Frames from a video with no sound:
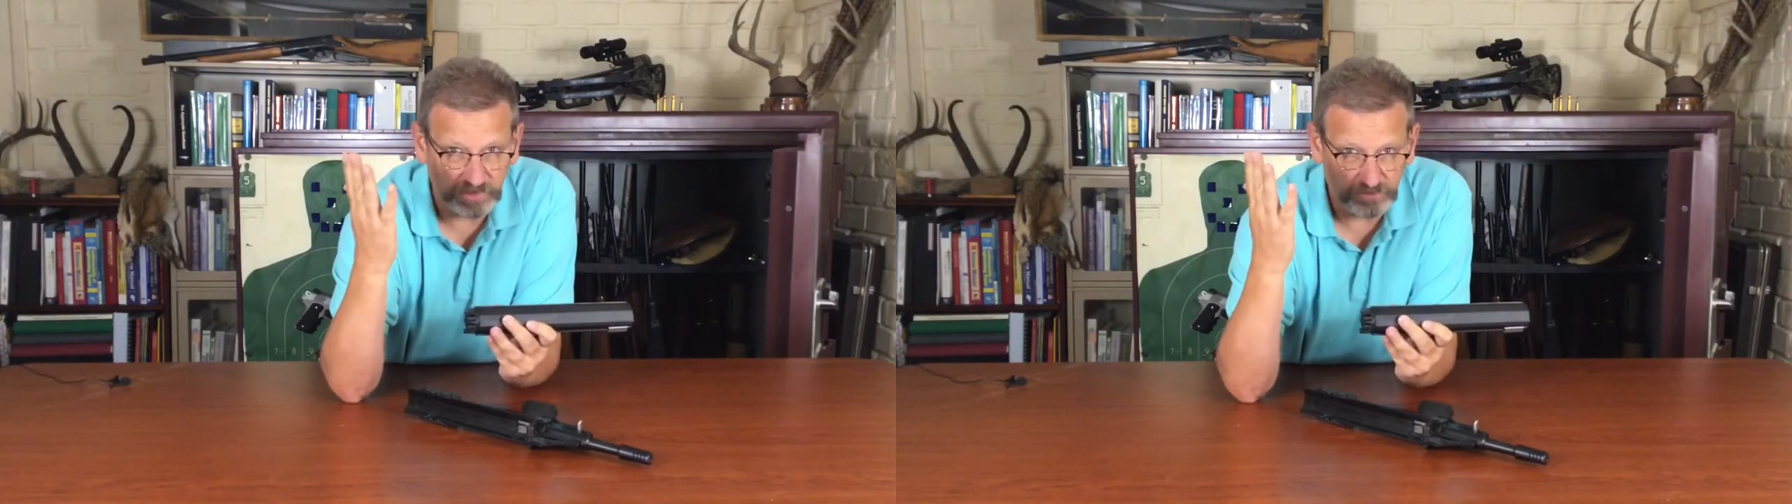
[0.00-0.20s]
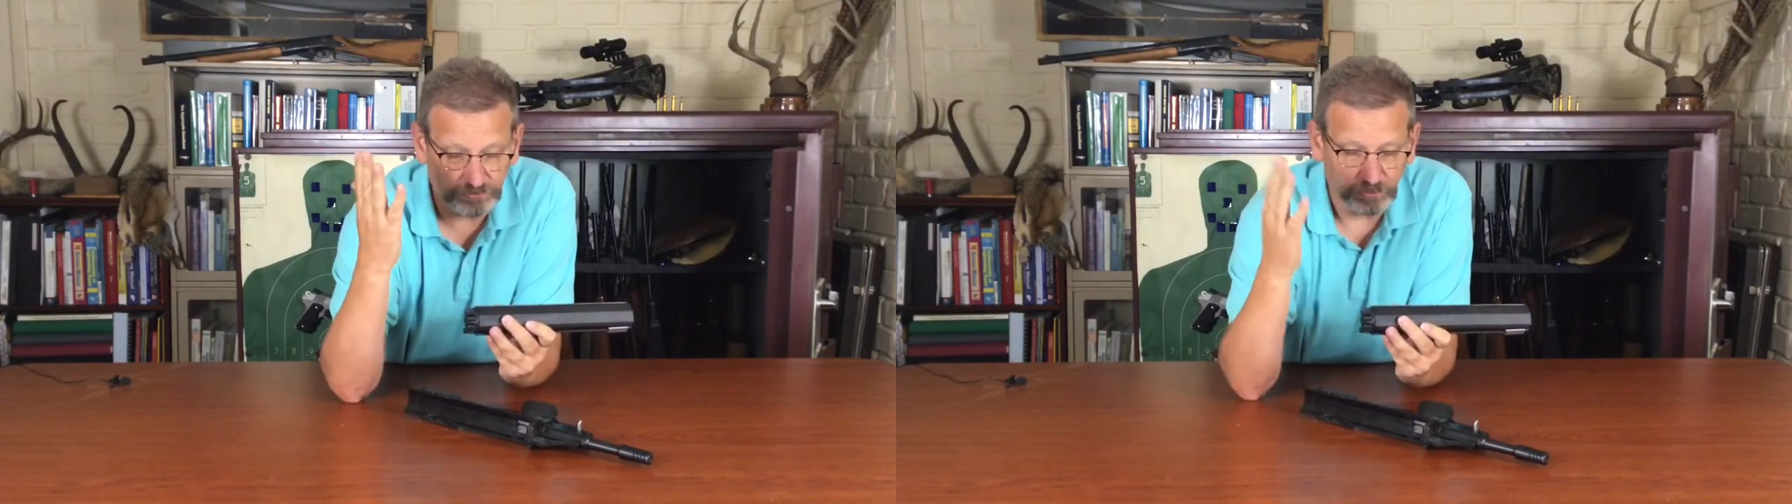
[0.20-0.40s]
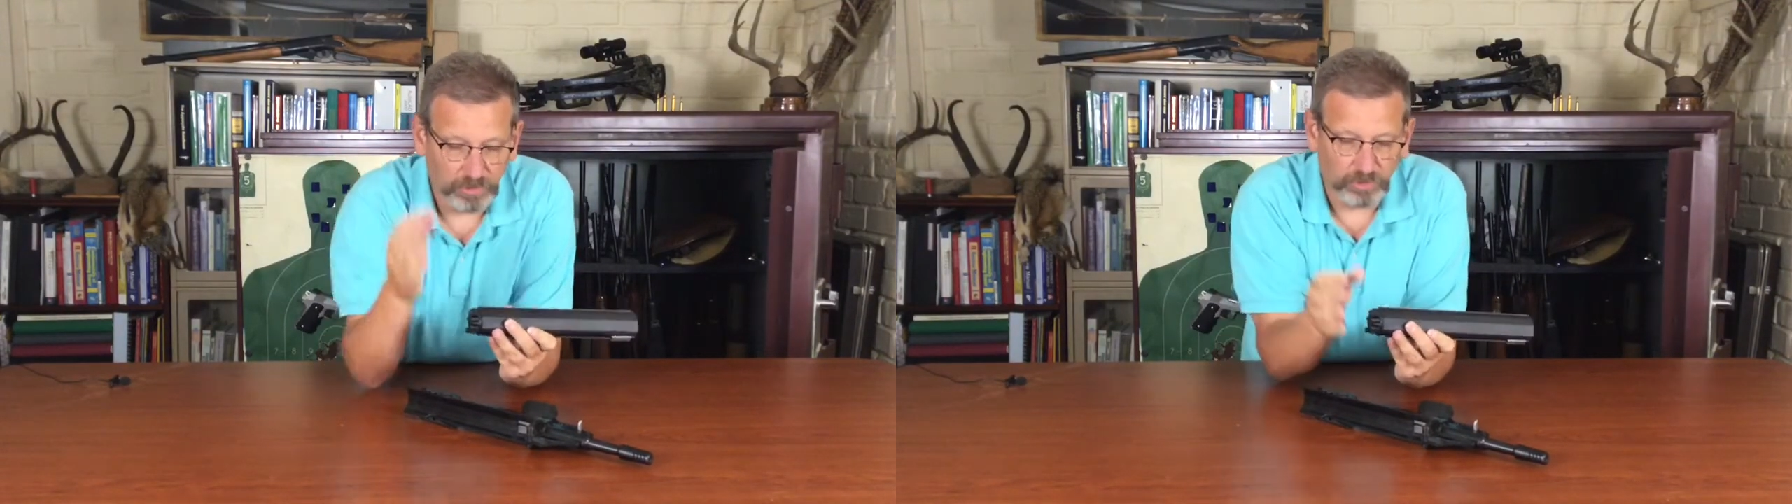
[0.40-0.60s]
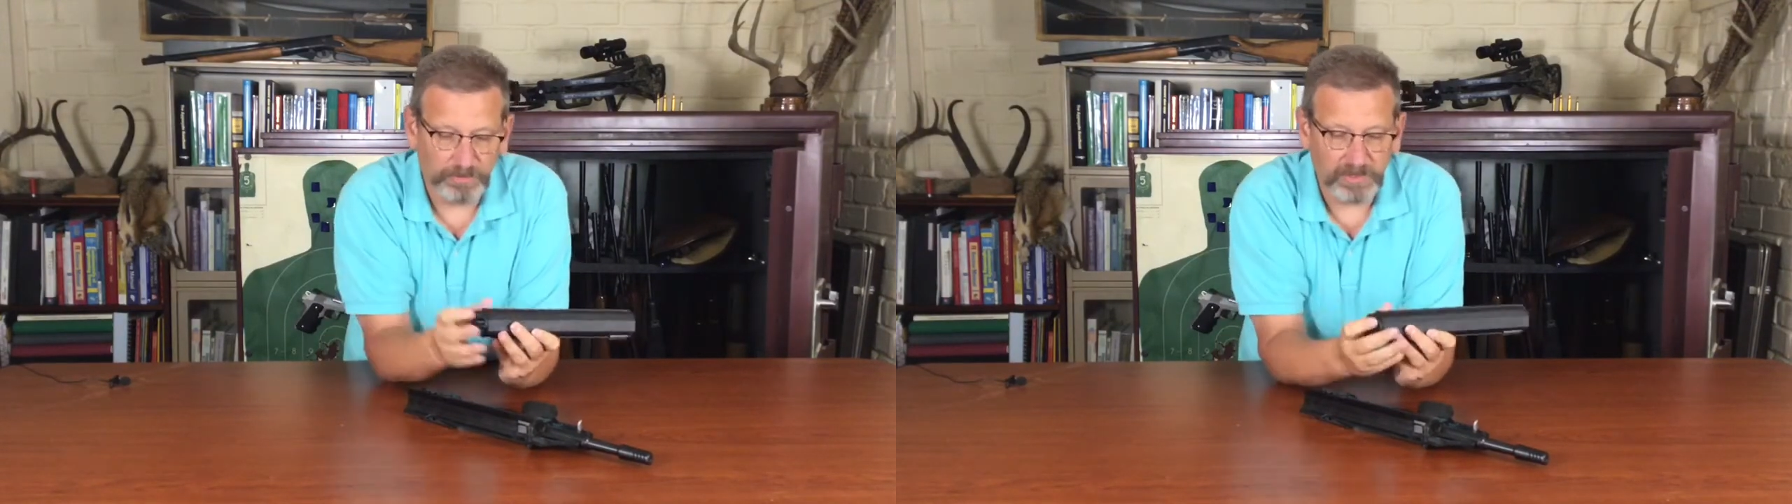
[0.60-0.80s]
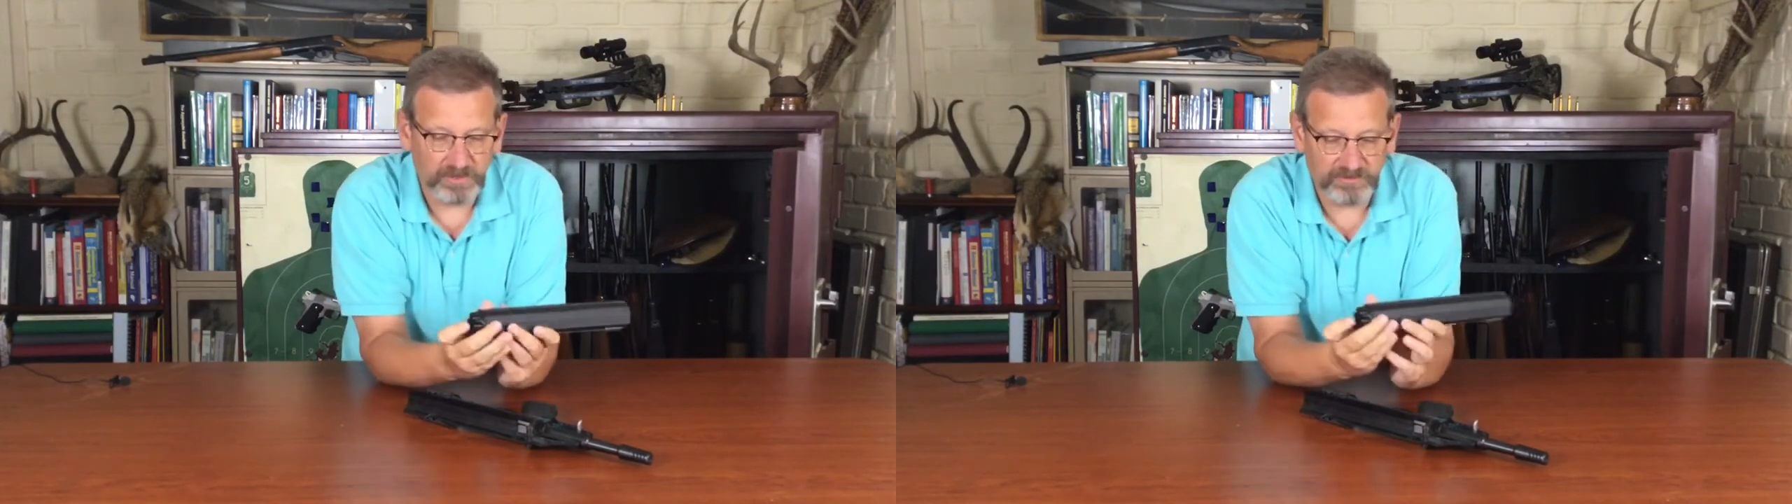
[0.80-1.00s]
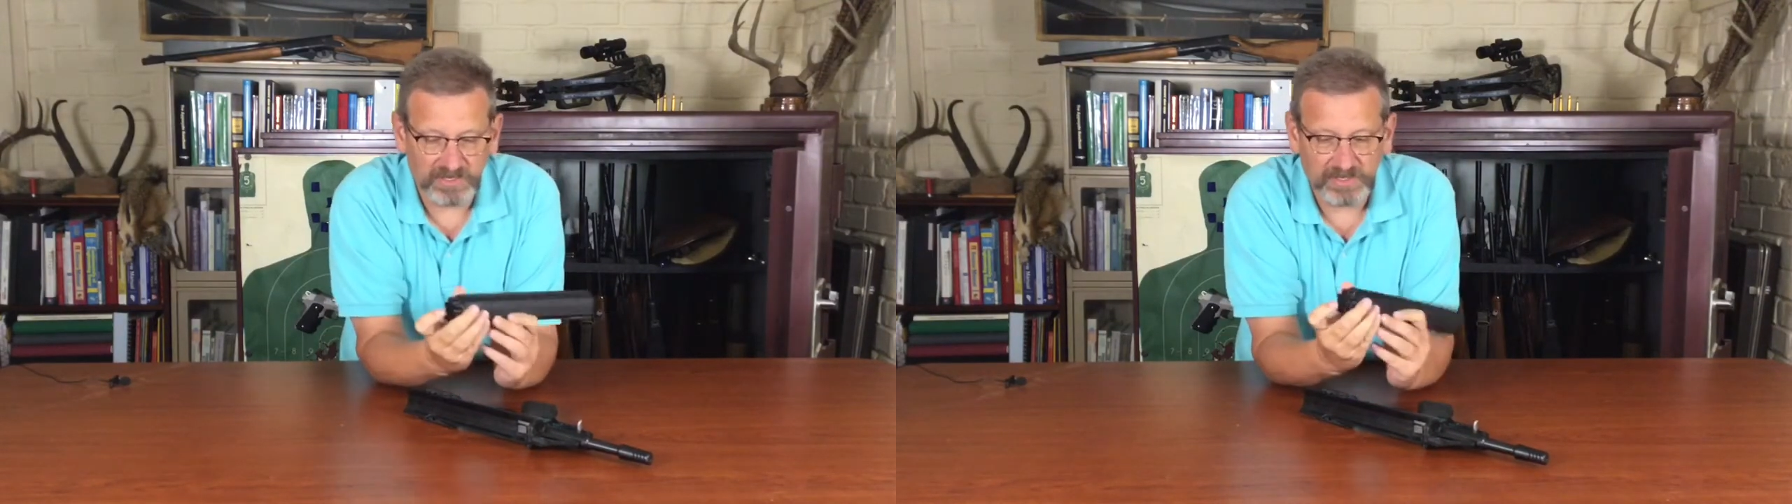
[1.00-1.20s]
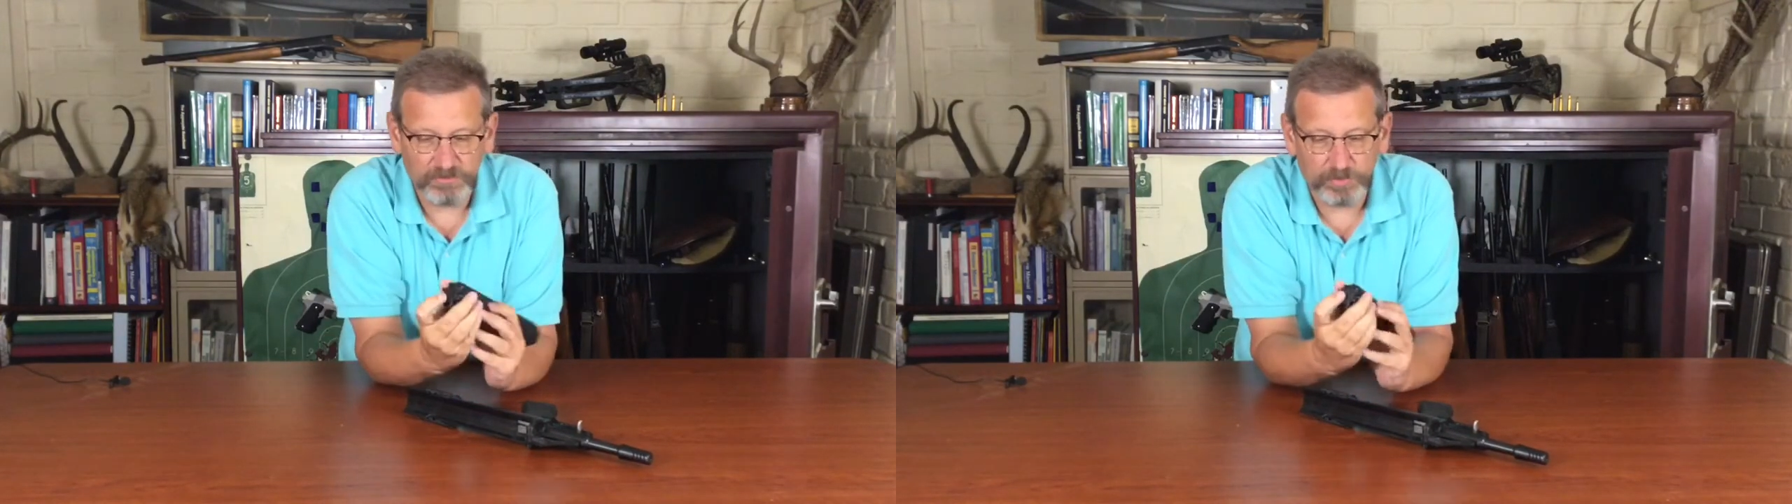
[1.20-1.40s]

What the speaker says: this for a long period of time,